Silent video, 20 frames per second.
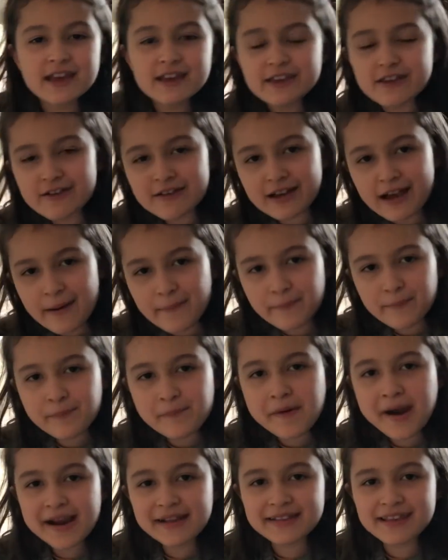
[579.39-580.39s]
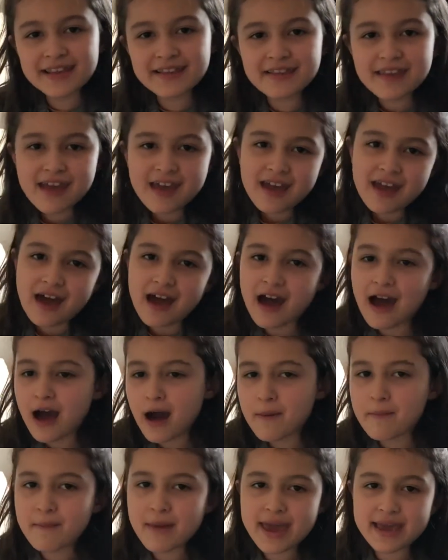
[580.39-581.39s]
You can practice
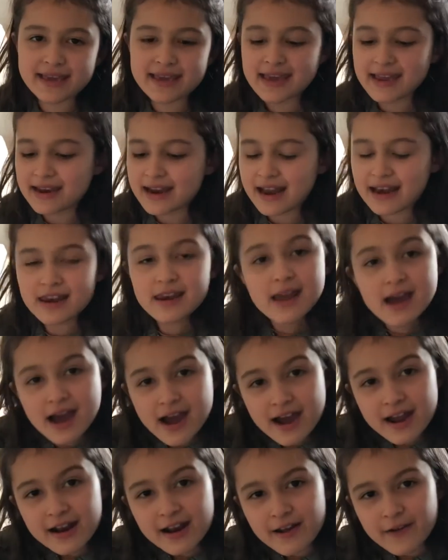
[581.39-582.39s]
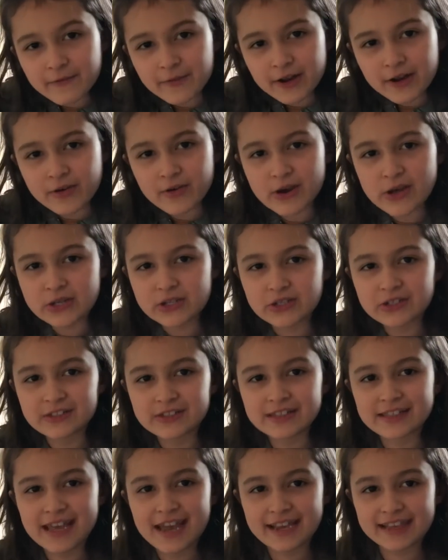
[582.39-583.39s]
making a lot of
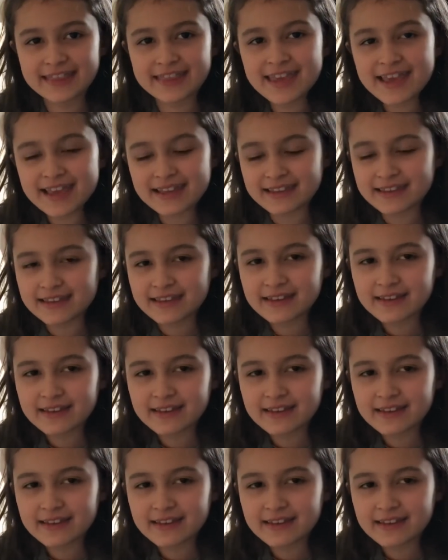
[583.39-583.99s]
equations like this